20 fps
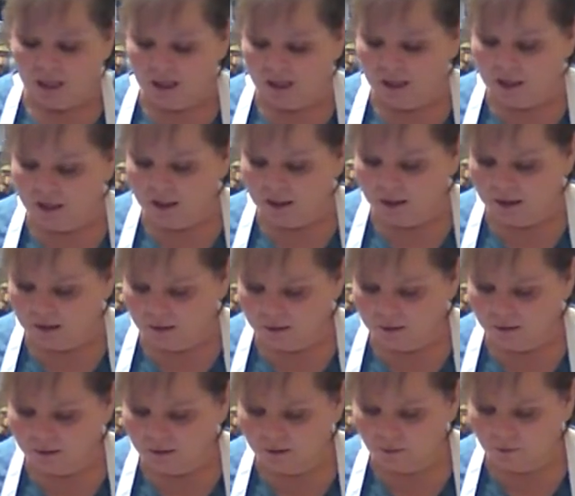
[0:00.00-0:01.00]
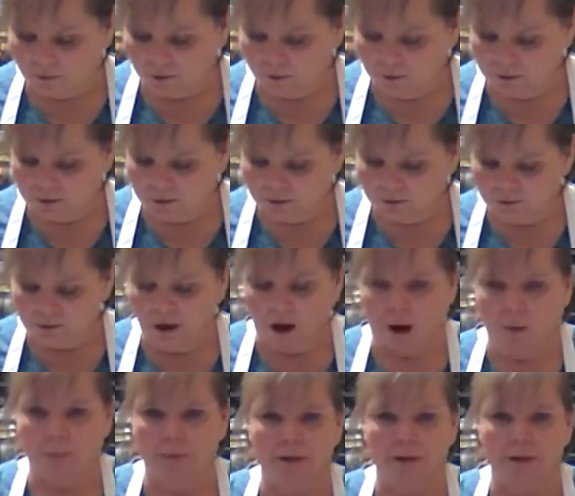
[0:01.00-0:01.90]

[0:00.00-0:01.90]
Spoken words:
and then we're going to top